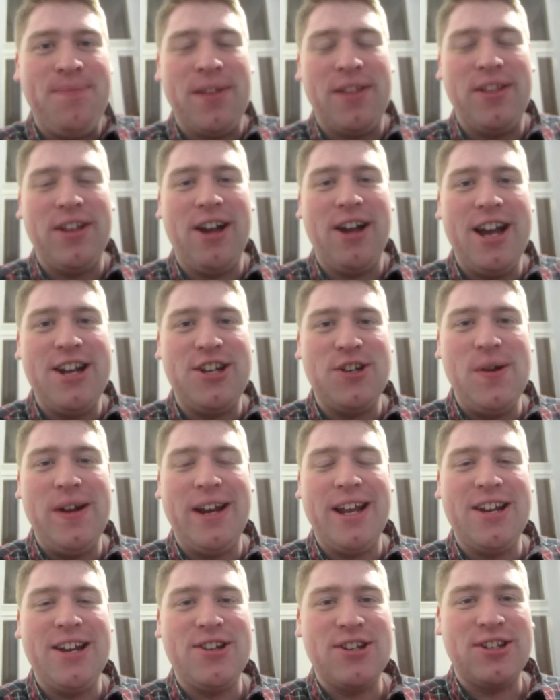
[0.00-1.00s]
and the guy
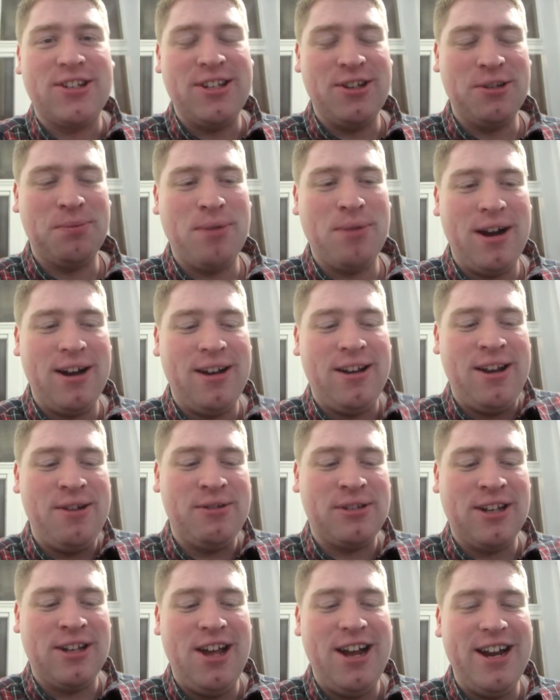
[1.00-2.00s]
doing it just because he was he
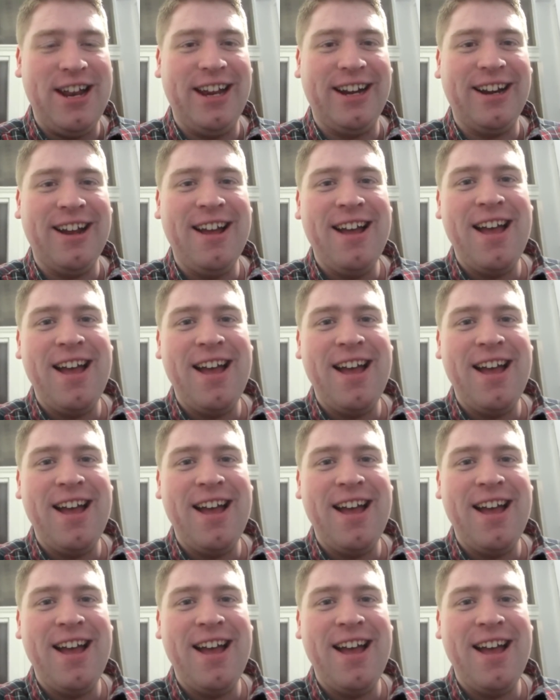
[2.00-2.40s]
was learning,